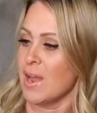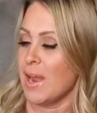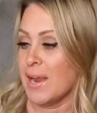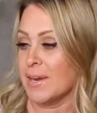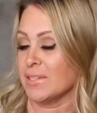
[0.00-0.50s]

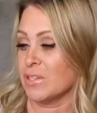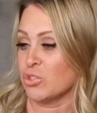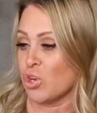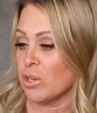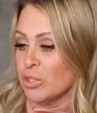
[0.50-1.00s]
And it says
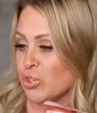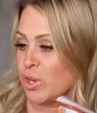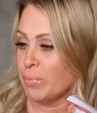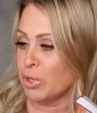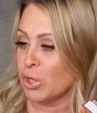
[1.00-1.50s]
chocolate
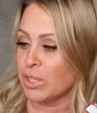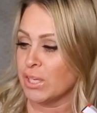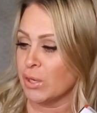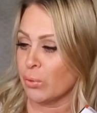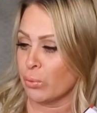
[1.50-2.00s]
chip
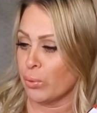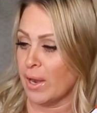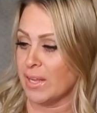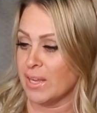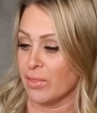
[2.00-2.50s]
cookie,
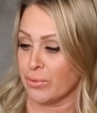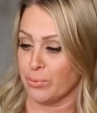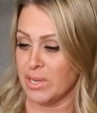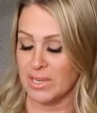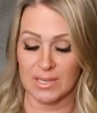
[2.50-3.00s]
ready in
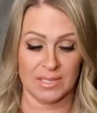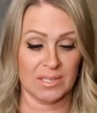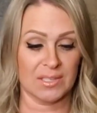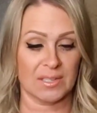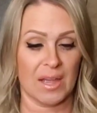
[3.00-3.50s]
3 easy
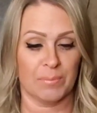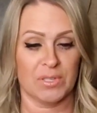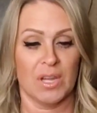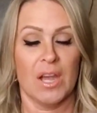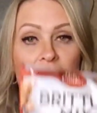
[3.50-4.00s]
steps.